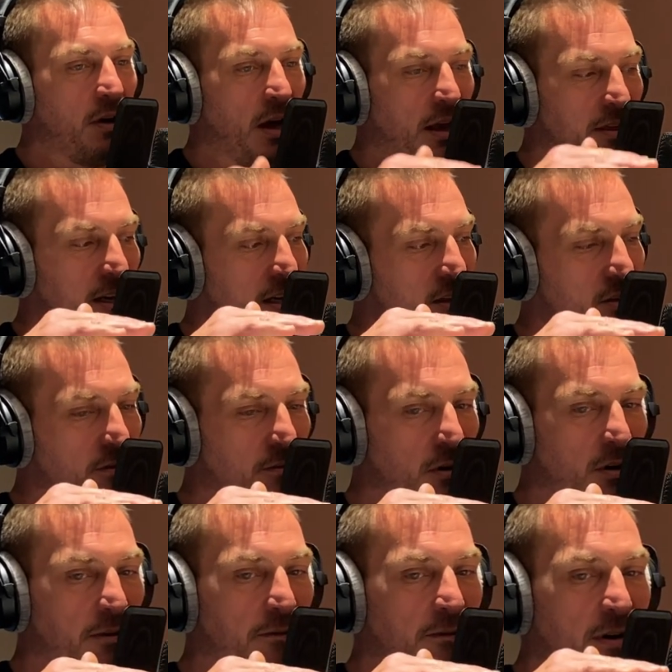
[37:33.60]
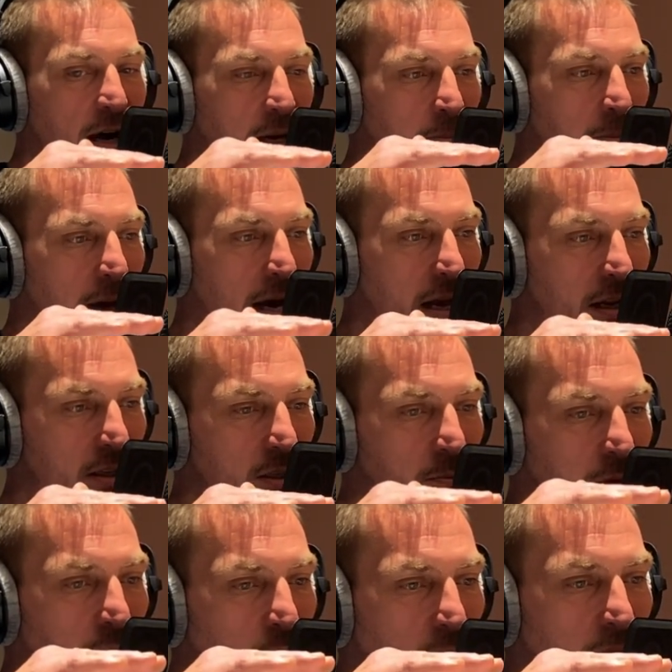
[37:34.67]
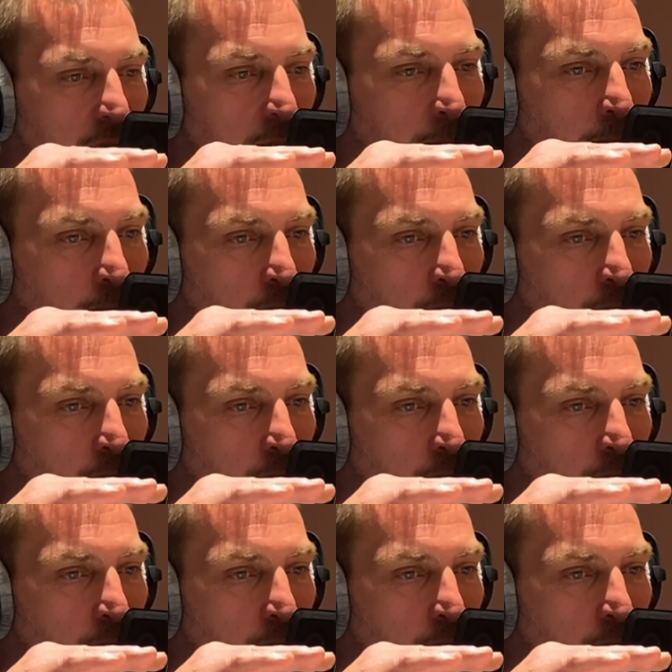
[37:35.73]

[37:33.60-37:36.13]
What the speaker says: think it's a very fine balance between